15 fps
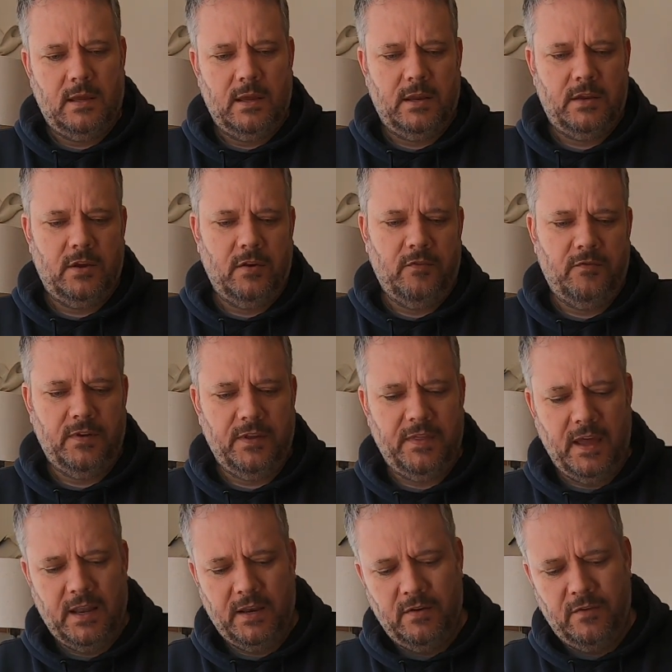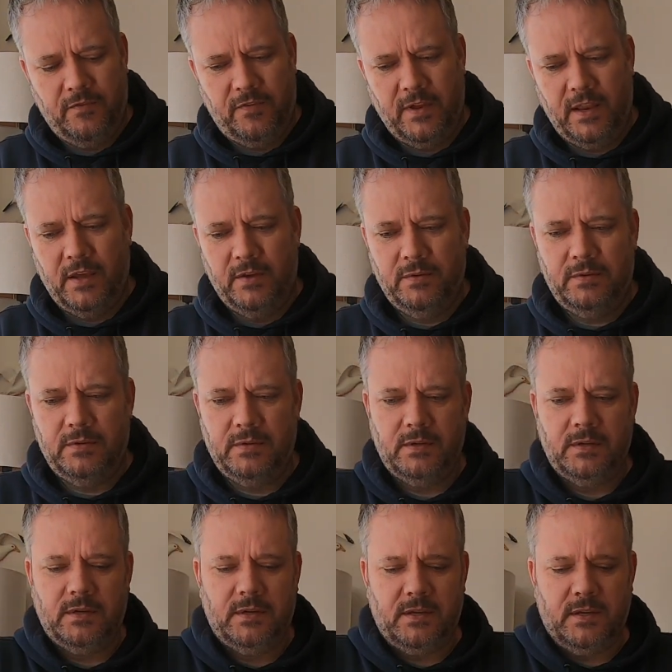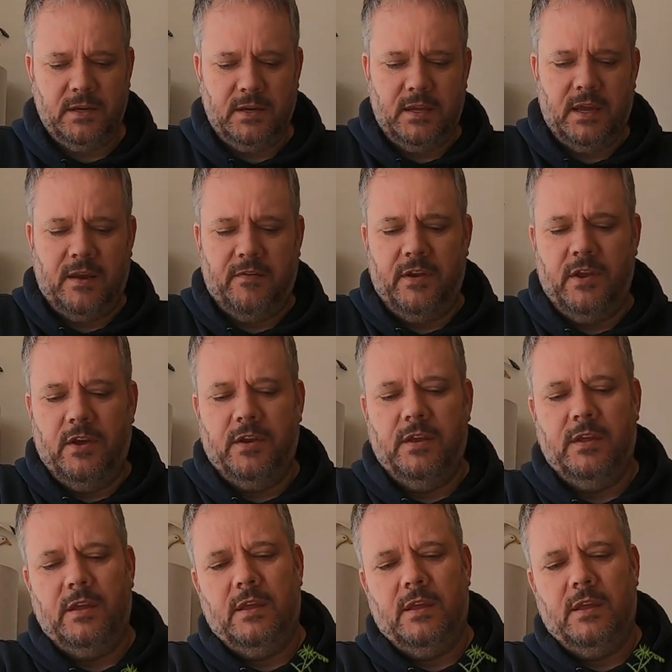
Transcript: and hopefully that little fellow can carry on.